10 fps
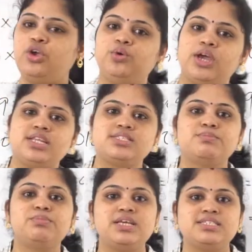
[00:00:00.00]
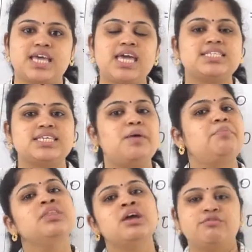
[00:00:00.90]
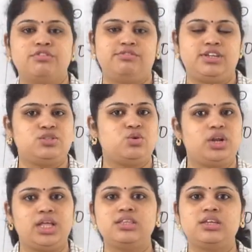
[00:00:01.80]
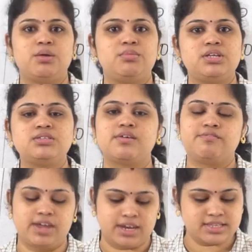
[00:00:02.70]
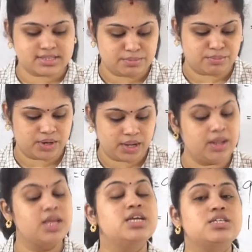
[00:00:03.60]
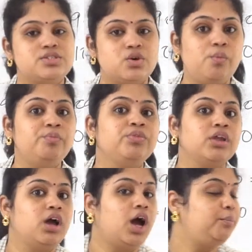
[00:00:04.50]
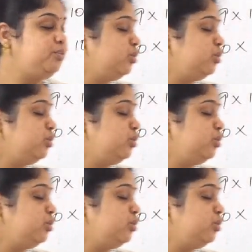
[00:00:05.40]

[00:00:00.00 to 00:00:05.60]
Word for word: you can simply say it's a 50. So, 10th table is a very simpler. So, up